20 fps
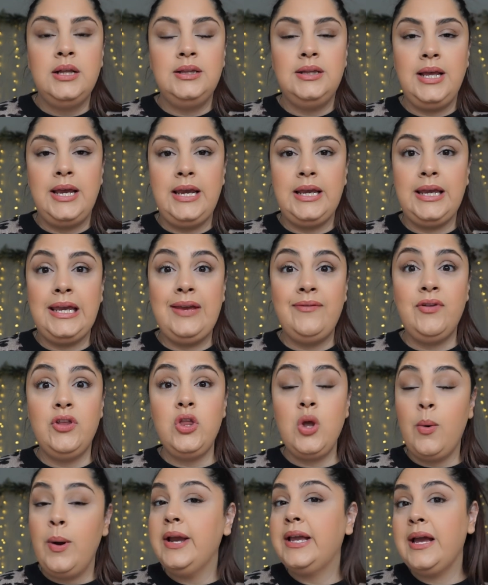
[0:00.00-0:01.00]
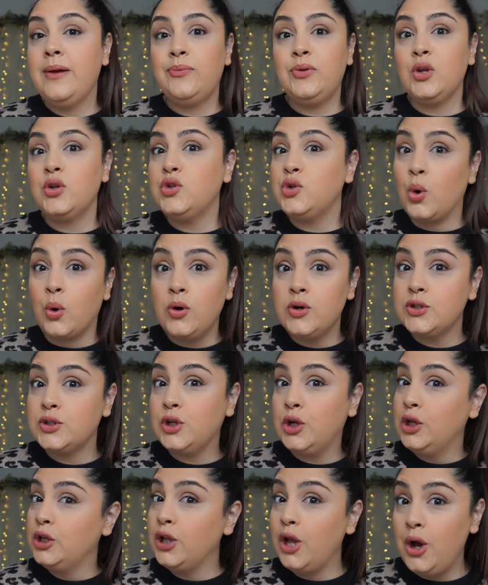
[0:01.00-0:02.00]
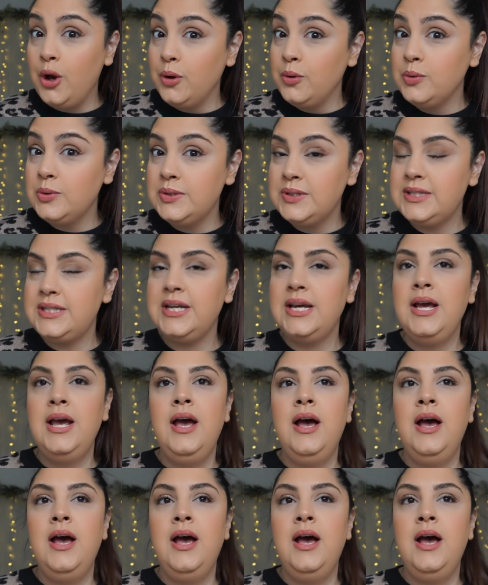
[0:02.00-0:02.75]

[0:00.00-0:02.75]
Like even though I kept the doors closed,